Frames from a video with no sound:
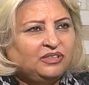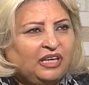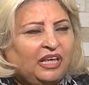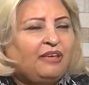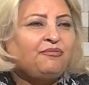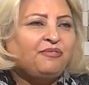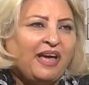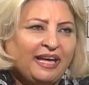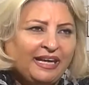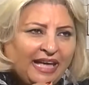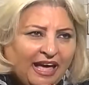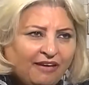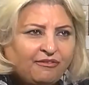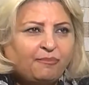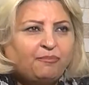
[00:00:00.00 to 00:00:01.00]
If I
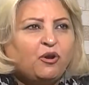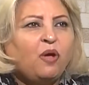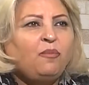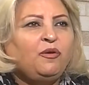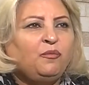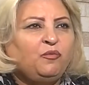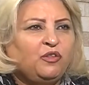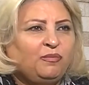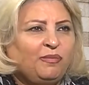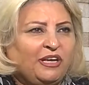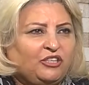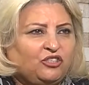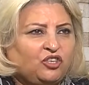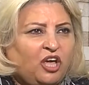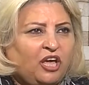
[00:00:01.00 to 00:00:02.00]
have a problem with my
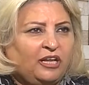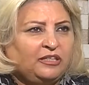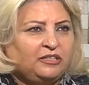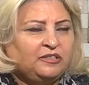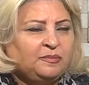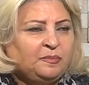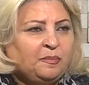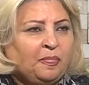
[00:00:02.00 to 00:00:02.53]
child